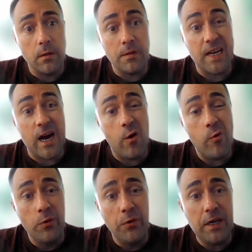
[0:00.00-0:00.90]
DAO
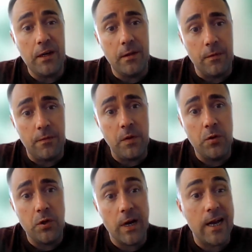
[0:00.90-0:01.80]
will need in the
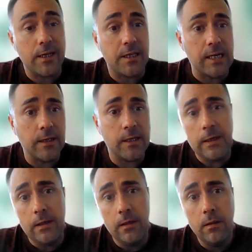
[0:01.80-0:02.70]
future ex ante